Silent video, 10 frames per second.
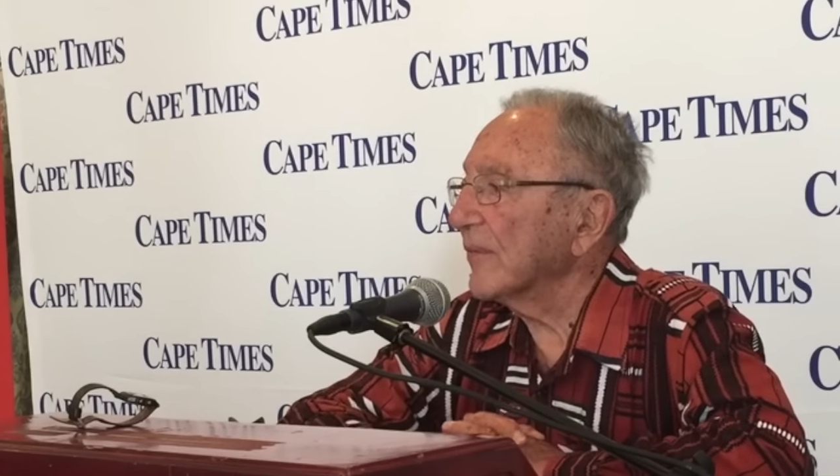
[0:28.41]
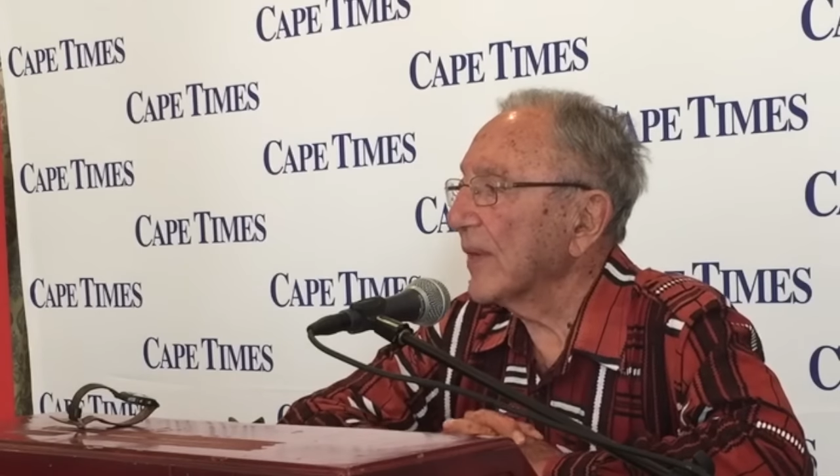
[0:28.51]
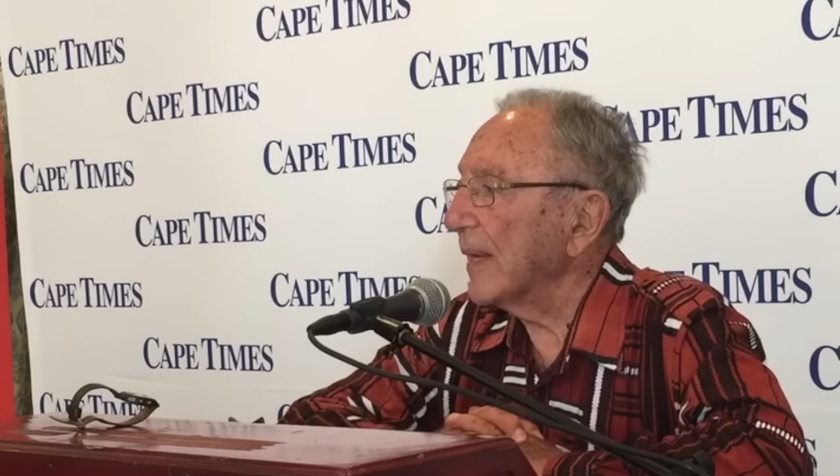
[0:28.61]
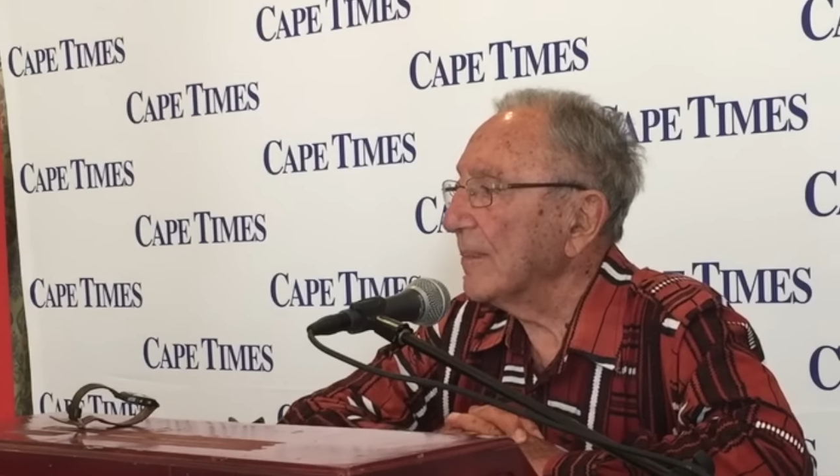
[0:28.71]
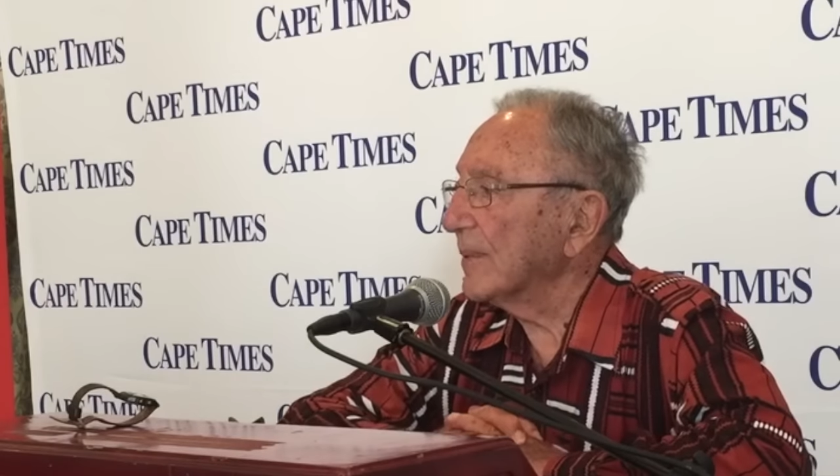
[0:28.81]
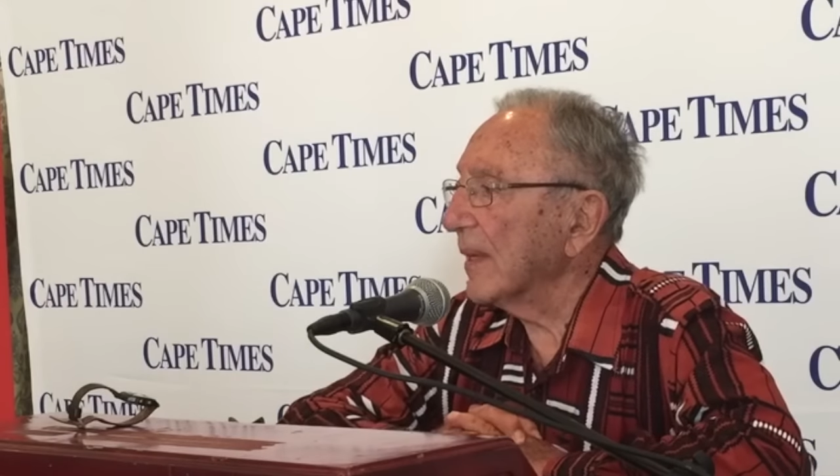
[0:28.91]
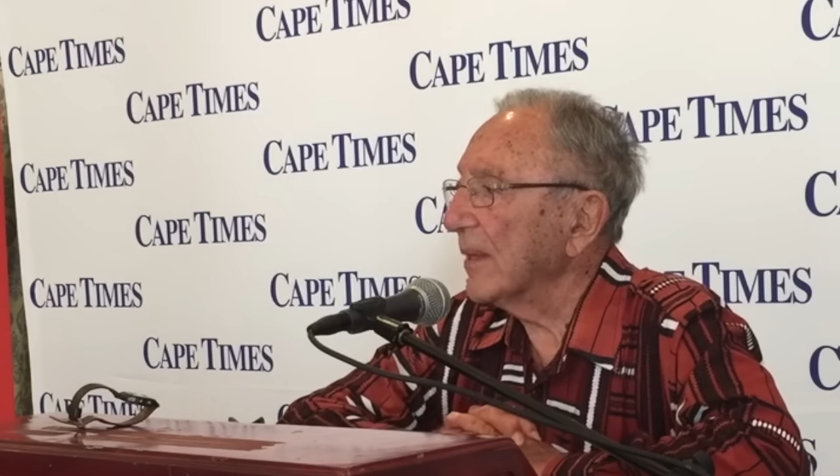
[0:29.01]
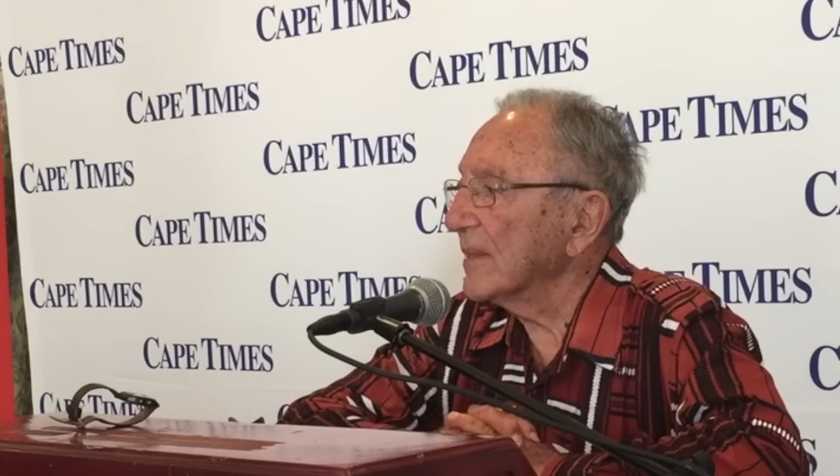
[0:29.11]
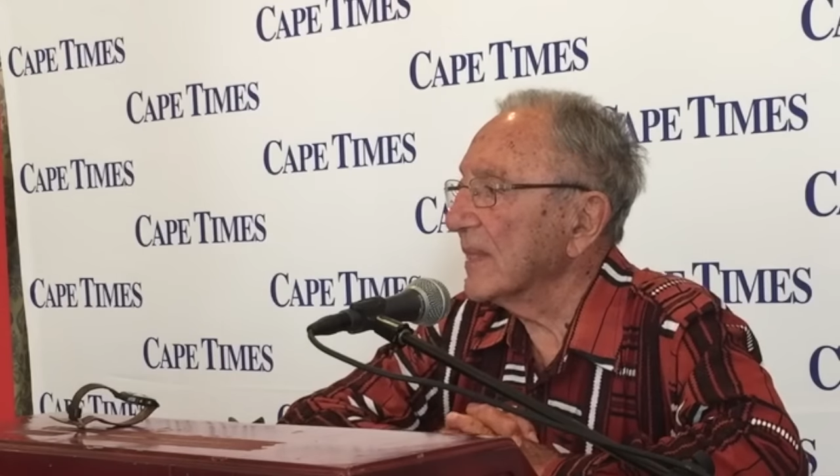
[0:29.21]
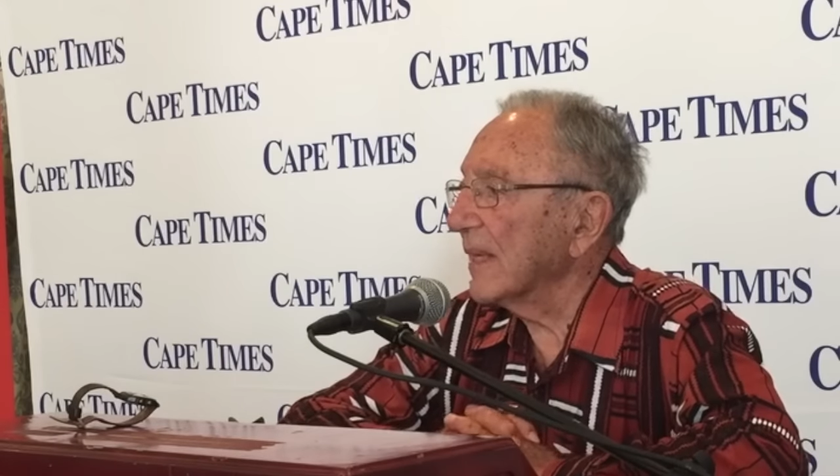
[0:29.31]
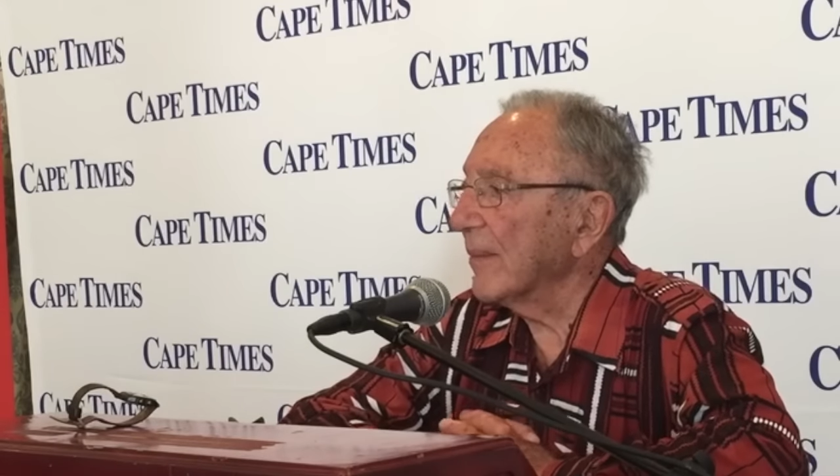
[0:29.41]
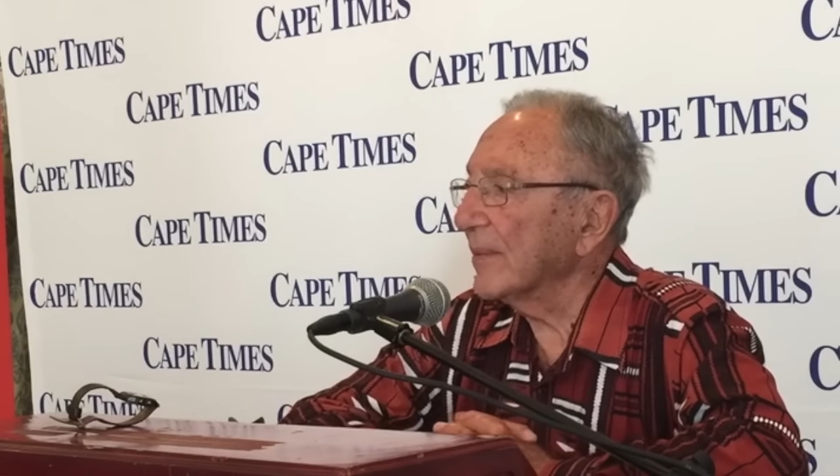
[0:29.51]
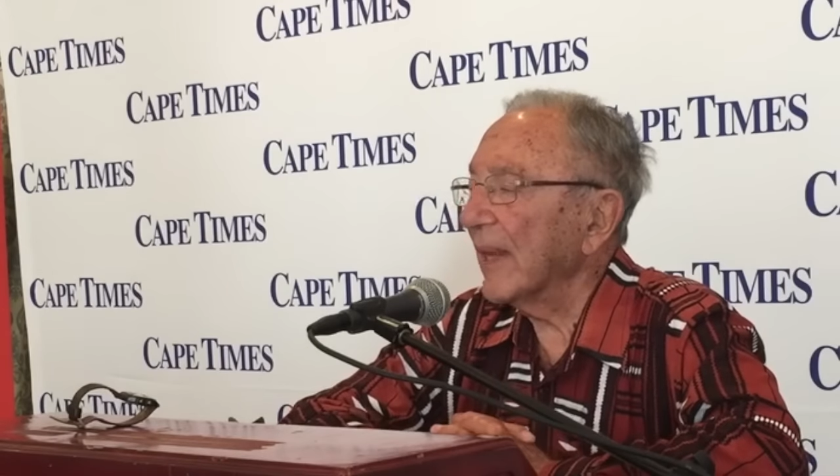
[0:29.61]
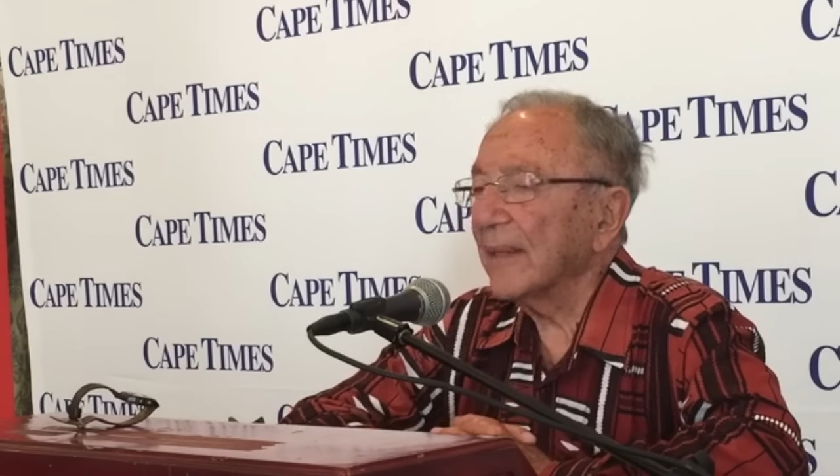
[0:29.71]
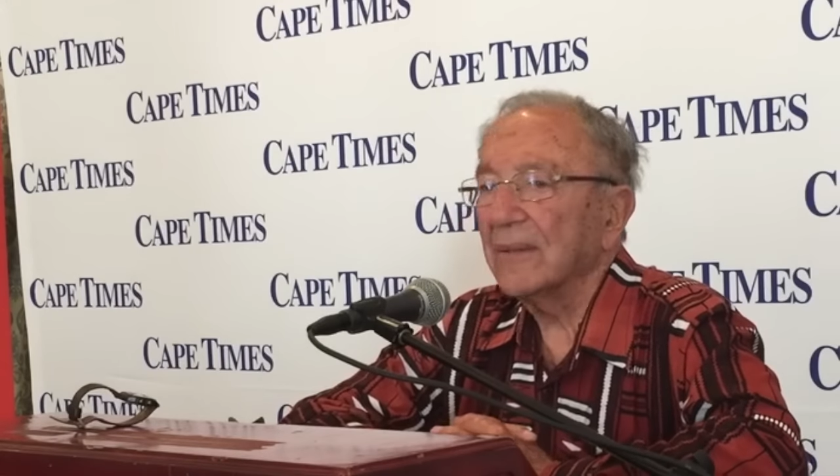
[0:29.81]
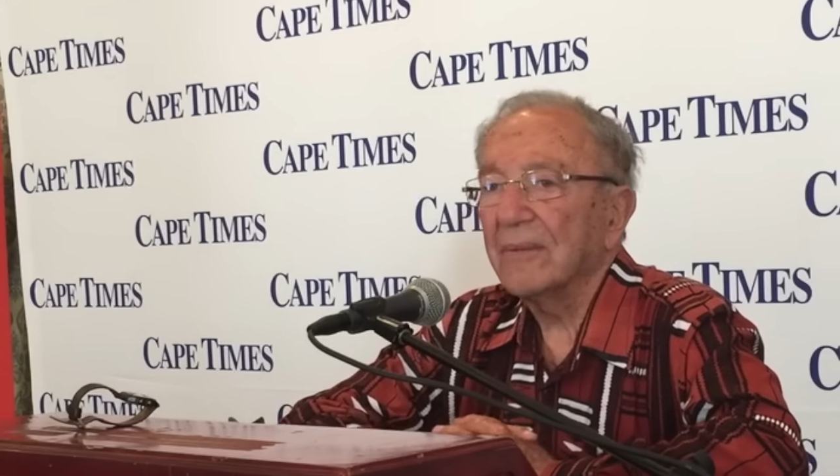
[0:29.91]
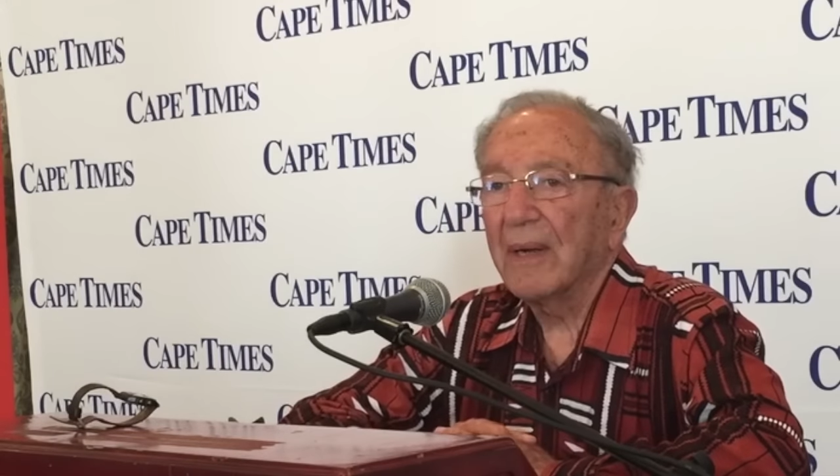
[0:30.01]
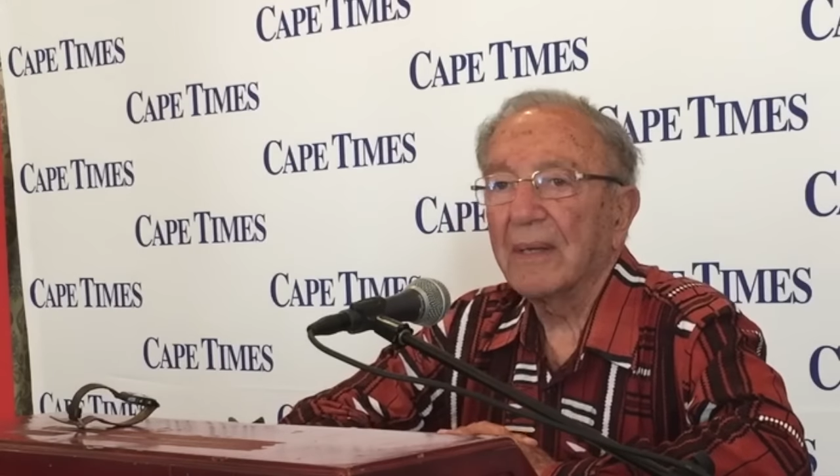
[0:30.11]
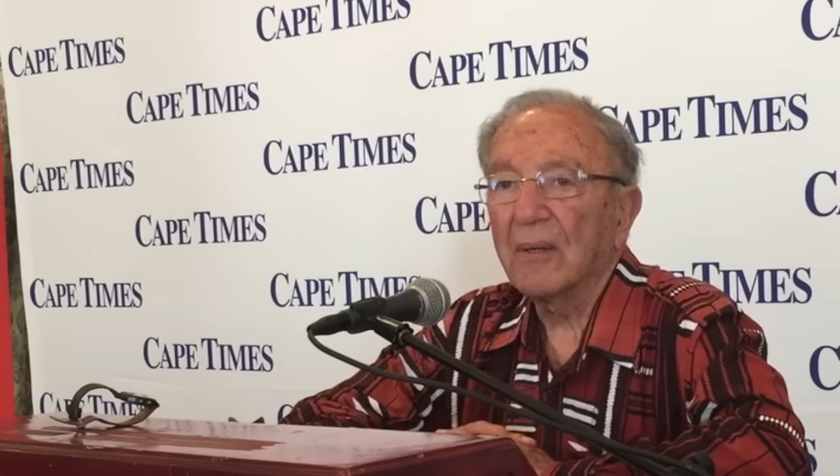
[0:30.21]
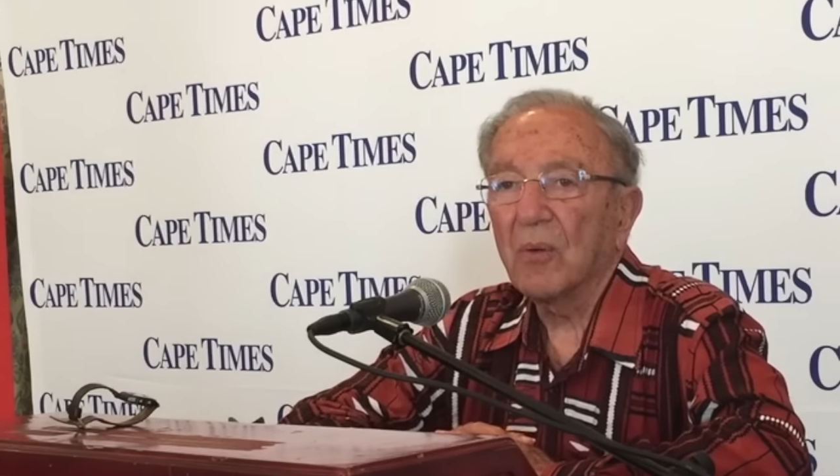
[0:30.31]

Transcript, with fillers: of Cape Town and said I would like to run a